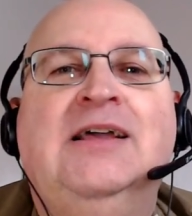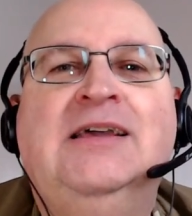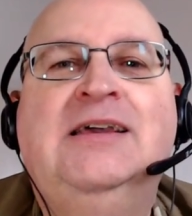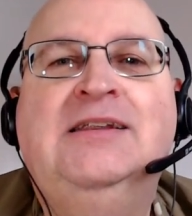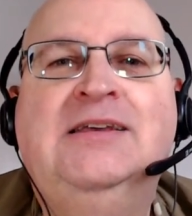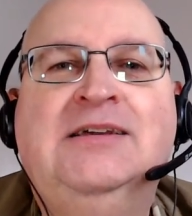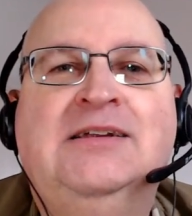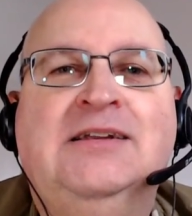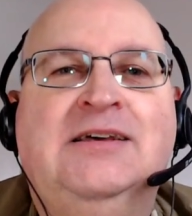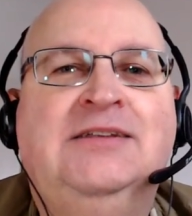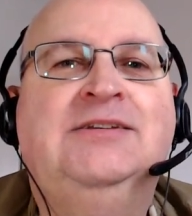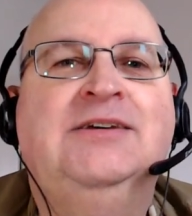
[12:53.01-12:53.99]
in
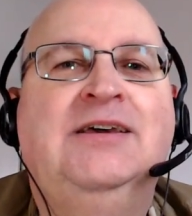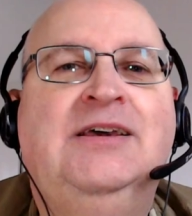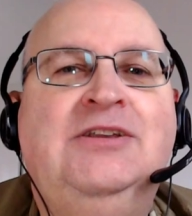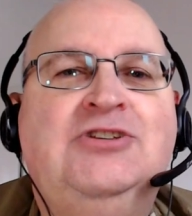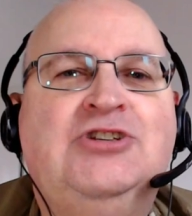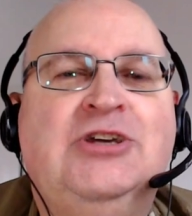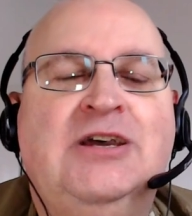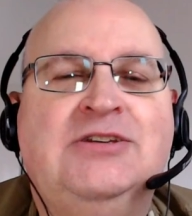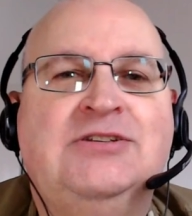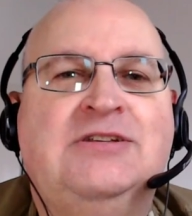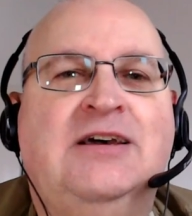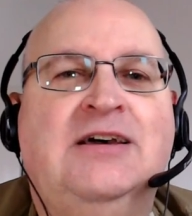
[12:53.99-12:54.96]
England, in
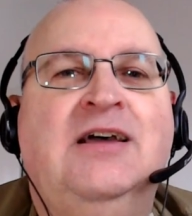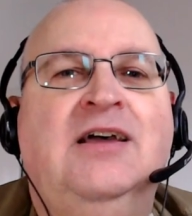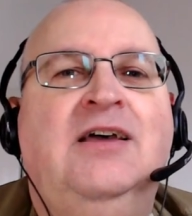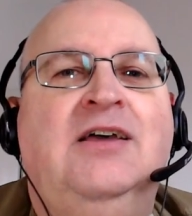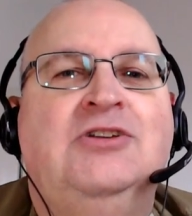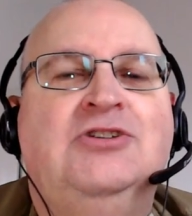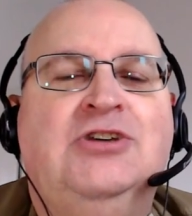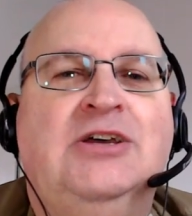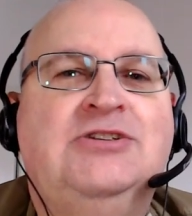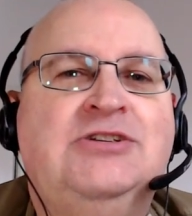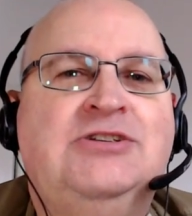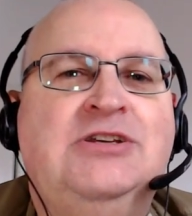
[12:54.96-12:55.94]
Chester,
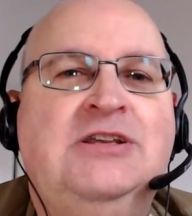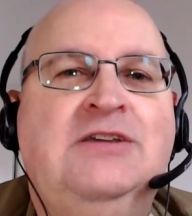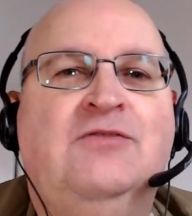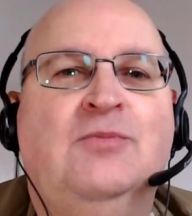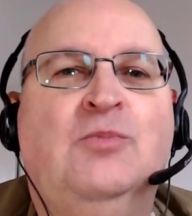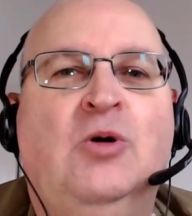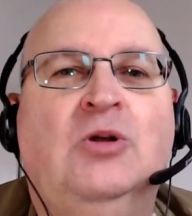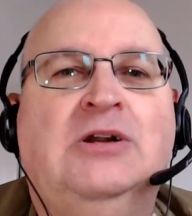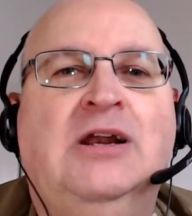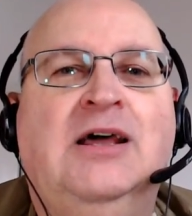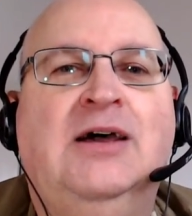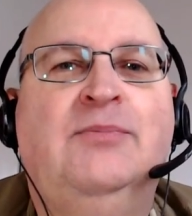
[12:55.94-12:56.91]
Chester City Football
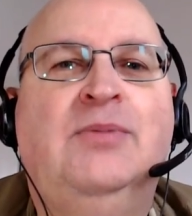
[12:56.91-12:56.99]
Club,